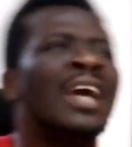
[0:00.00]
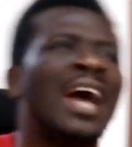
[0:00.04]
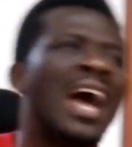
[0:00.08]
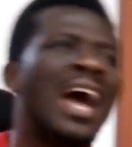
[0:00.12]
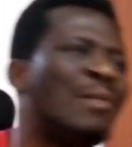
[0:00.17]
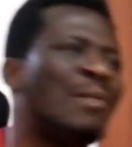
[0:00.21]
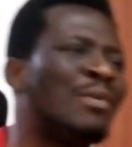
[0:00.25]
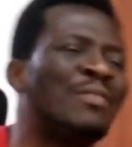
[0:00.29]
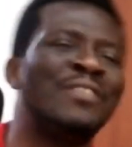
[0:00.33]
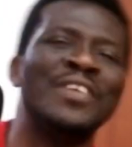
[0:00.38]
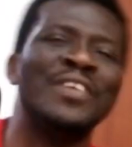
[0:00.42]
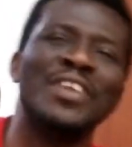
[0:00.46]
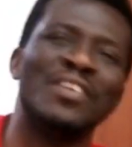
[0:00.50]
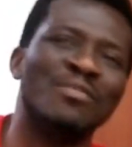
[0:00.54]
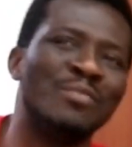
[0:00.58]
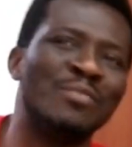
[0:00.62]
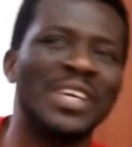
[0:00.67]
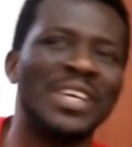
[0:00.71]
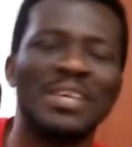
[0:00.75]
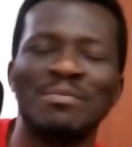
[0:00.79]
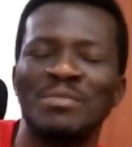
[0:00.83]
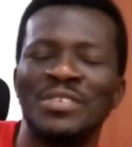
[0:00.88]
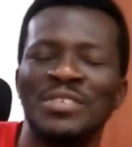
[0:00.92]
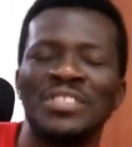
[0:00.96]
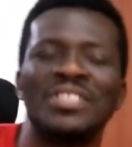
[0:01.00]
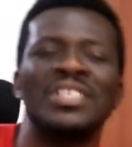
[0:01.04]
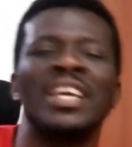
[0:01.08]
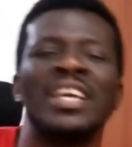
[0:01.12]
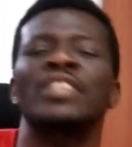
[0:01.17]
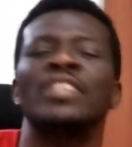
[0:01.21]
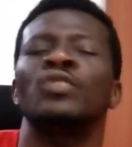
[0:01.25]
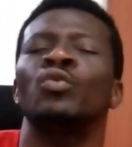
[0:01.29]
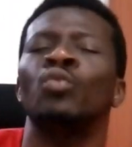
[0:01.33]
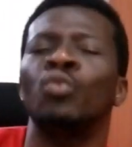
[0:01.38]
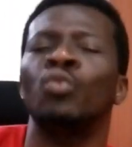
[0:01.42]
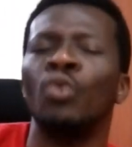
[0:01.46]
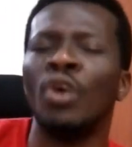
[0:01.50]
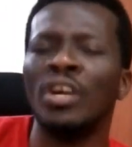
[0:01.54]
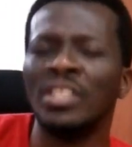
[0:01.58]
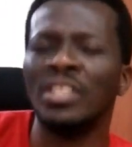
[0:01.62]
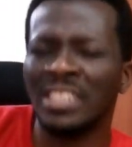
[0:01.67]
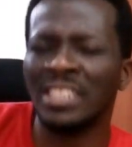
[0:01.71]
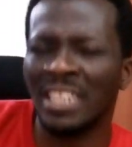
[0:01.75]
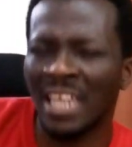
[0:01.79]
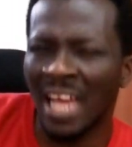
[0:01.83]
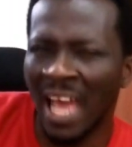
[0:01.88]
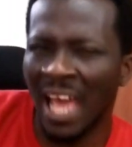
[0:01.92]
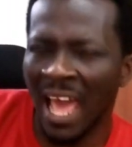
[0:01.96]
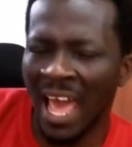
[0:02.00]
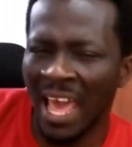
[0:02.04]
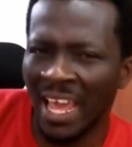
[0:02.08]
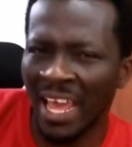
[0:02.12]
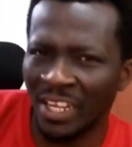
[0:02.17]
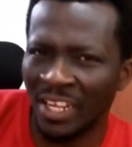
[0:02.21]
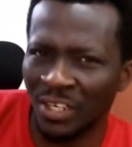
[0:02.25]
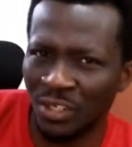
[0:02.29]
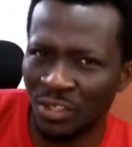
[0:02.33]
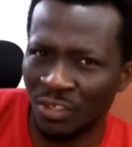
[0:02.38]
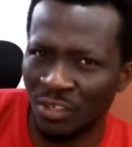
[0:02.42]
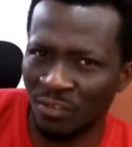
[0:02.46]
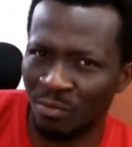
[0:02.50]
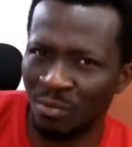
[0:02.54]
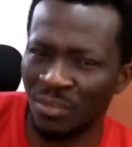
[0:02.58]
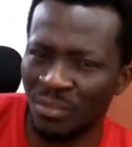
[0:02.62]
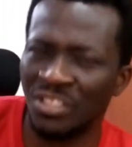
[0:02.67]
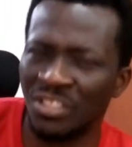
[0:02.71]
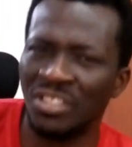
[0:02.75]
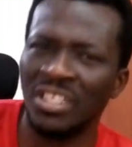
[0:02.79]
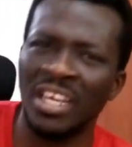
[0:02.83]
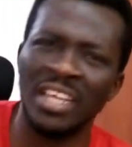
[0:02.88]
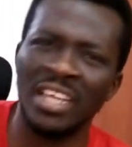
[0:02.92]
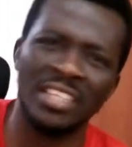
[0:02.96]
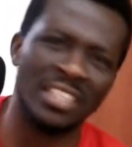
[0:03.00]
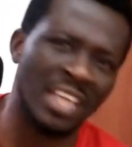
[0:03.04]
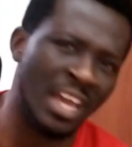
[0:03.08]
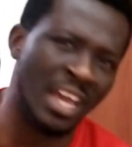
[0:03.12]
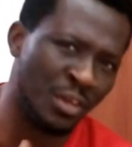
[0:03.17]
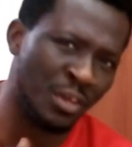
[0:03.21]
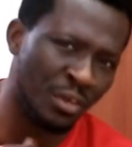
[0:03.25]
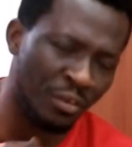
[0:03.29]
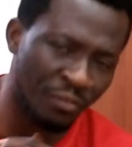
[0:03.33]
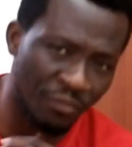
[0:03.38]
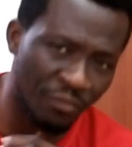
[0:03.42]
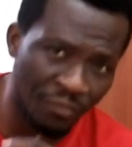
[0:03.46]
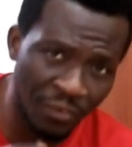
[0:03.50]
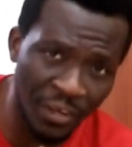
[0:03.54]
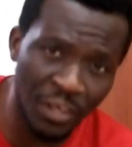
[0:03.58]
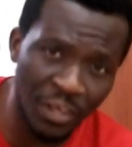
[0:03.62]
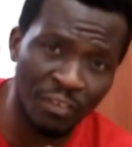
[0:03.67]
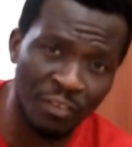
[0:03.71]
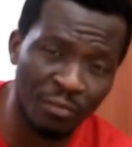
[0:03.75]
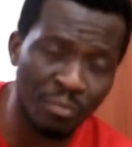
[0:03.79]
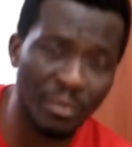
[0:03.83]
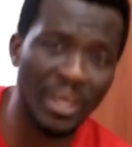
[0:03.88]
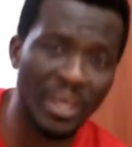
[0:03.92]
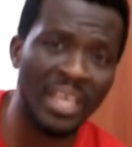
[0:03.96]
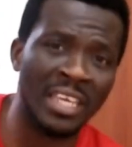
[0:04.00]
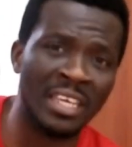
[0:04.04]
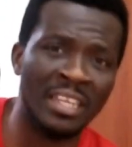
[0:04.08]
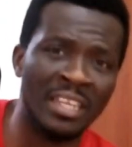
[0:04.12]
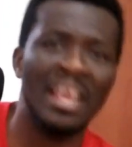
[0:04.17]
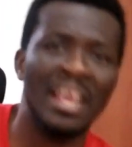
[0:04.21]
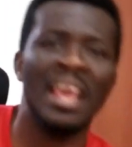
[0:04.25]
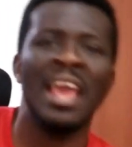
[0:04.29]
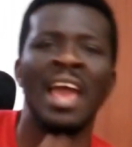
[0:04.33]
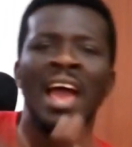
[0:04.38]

I'm afraid of making mistakes, what kind of mistakes are you afraid of making?